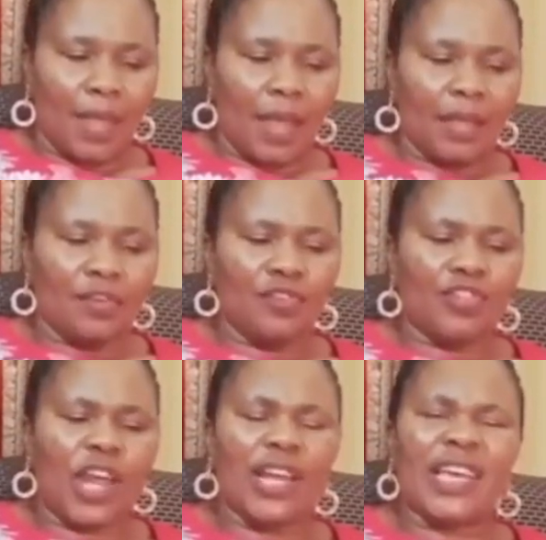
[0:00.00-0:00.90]
and you
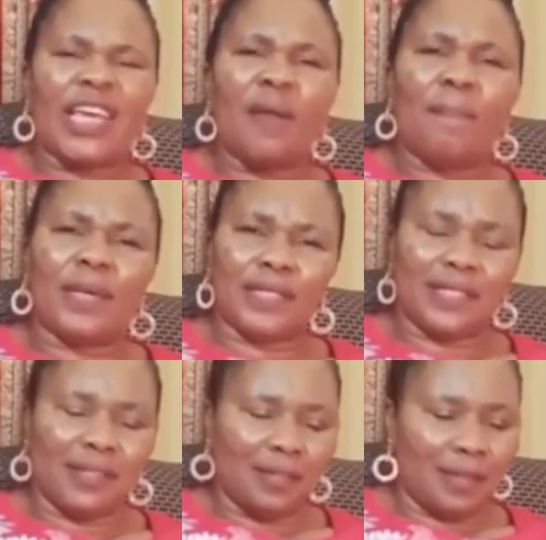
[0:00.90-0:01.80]
shall keep
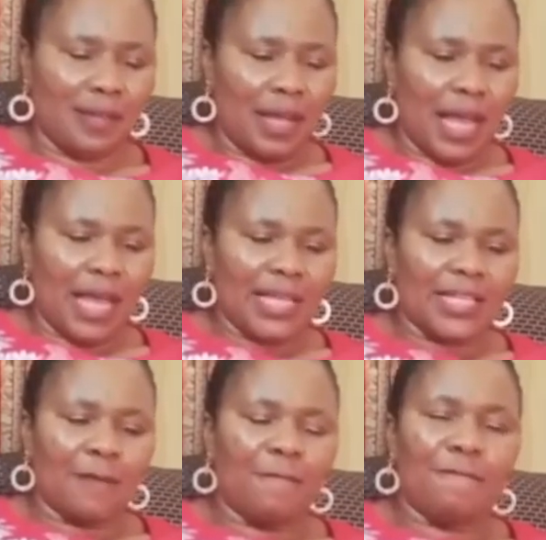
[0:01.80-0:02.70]
it as
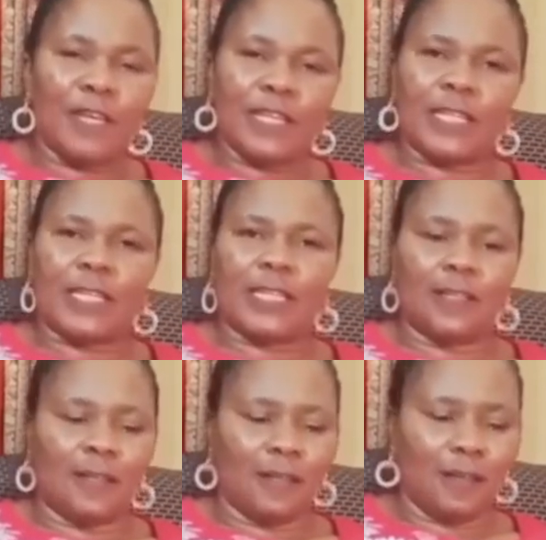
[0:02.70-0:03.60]
a feast
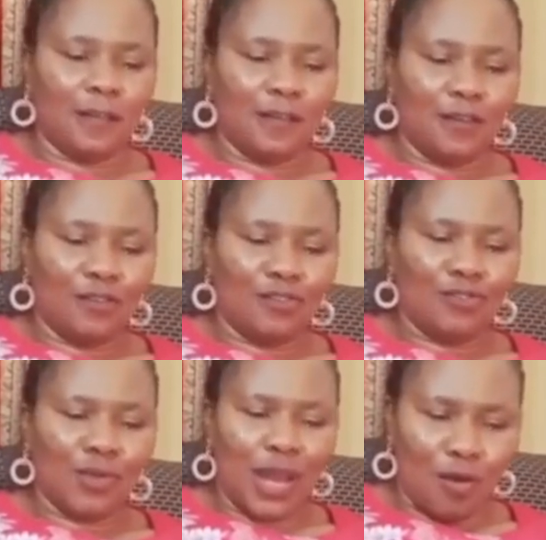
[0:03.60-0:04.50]

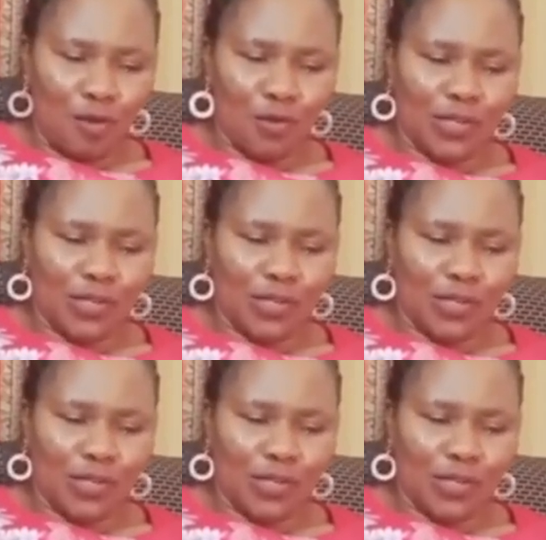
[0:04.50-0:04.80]
to the Lord.